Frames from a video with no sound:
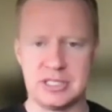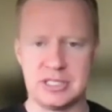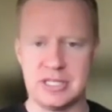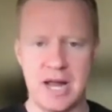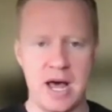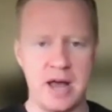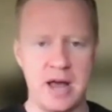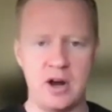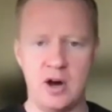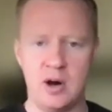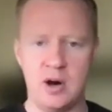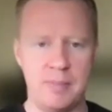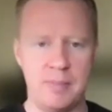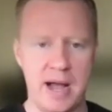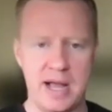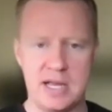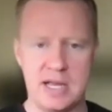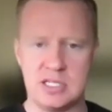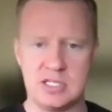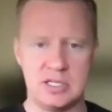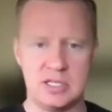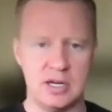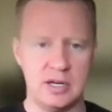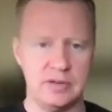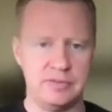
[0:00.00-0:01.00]
it's not all
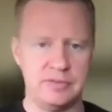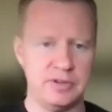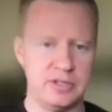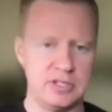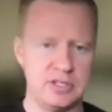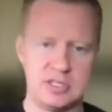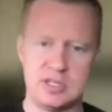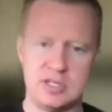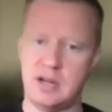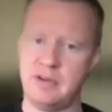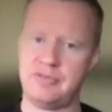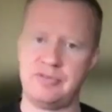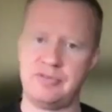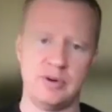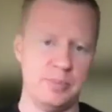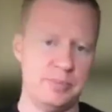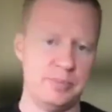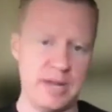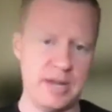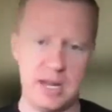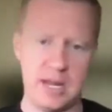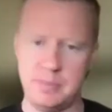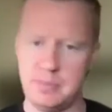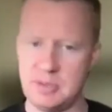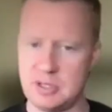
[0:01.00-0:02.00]
my stuff. It's stuff
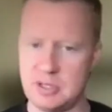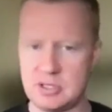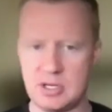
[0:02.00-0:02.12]
from Dame.